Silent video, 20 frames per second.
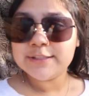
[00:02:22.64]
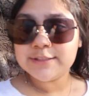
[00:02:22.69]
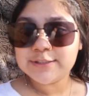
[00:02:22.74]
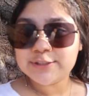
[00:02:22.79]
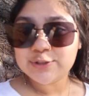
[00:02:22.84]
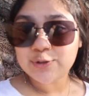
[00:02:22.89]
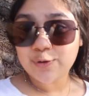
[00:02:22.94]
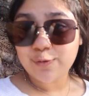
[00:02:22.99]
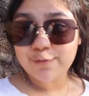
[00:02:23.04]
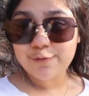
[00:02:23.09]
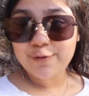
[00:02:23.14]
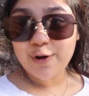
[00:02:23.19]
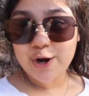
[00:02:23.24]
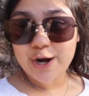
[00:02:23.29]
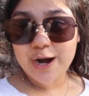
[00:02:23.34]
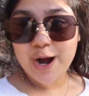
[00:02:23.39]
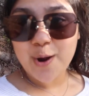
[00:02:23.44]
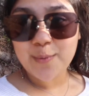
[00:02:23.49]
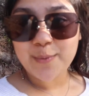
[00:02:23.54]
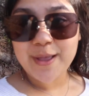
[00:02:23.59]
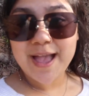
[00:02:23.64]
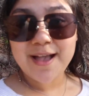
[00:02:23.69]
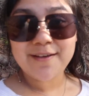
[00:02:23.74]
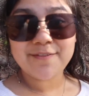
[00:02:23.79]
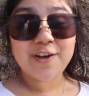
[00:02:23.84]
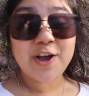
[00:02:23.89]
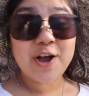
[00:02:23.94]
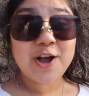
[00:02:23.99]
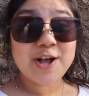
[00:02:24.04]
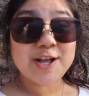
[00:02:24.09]
So far, we
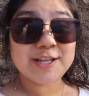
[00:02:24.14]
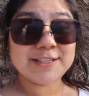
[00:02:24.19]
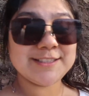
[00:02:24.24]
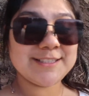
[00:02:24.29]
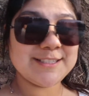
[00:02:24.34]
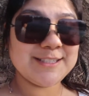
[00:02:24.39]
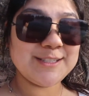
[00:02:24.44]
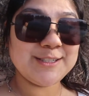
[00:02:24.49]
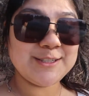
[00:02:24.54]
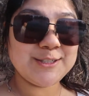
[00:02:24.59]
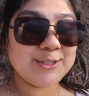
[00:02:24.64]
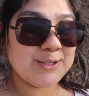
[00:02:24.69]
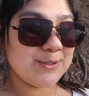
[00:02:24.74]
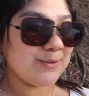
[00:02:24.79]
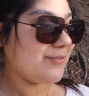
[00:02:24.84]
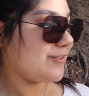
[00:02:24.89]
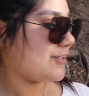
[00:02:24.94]
have caught two